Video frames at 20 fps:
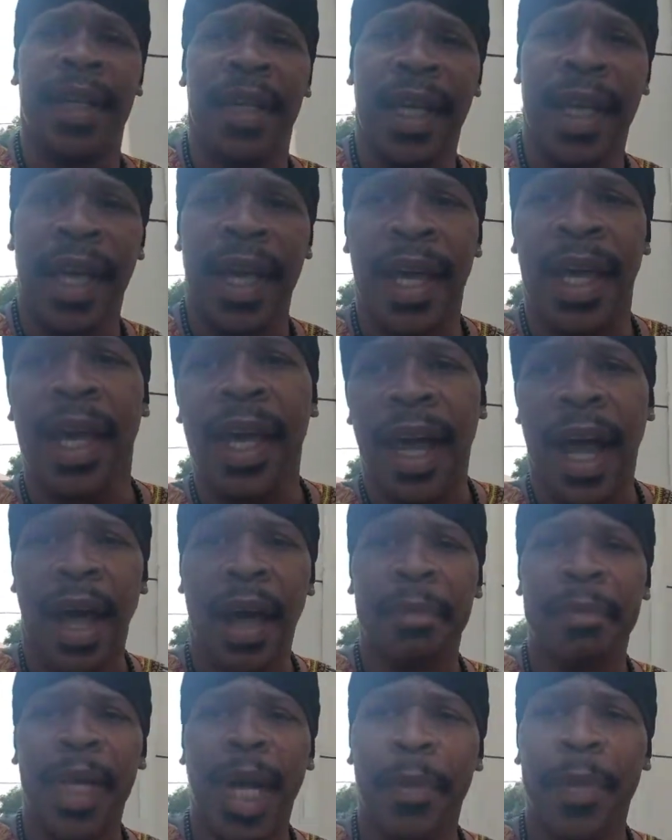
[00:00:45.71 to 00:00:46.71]
Yeah,
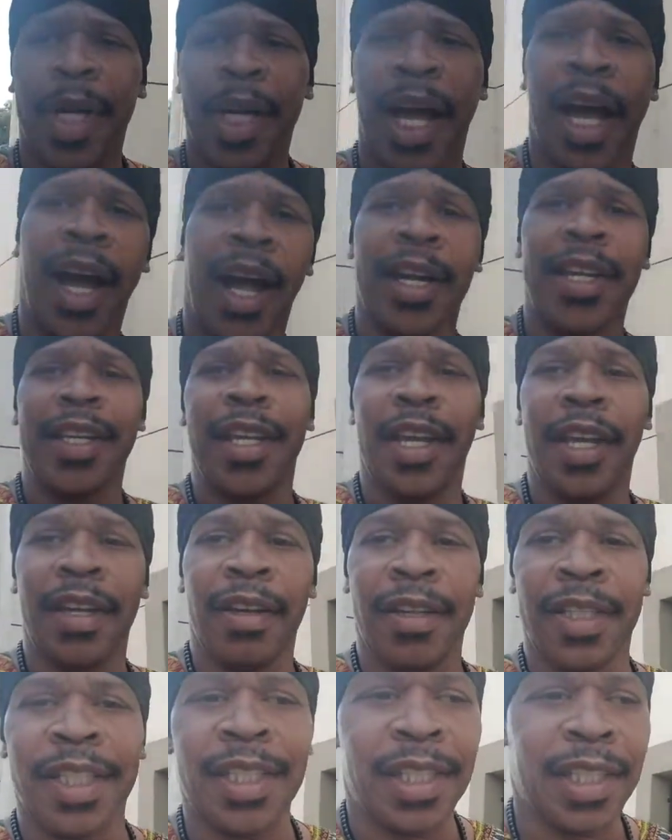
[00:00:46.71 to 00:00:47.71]
I'm coming on
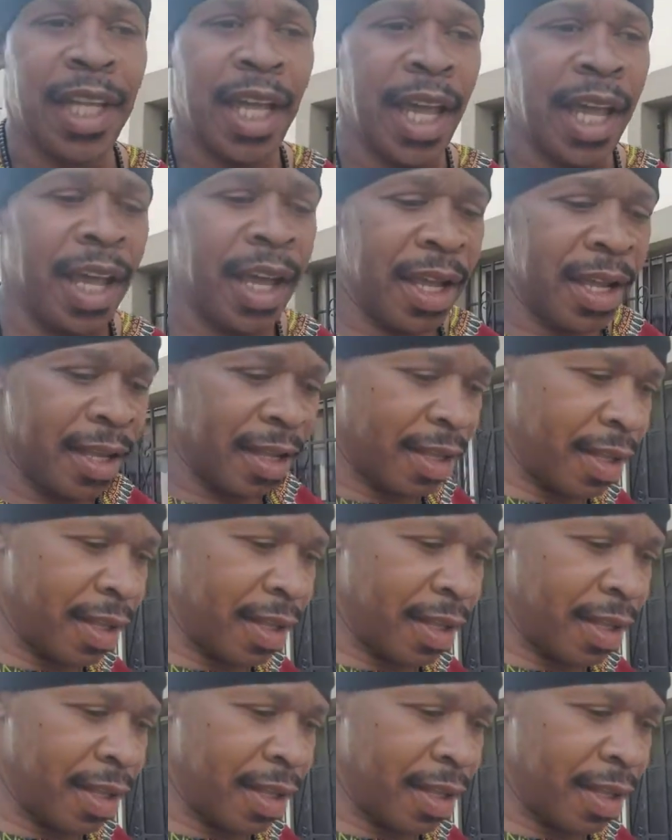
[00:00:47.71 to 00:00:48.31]
here today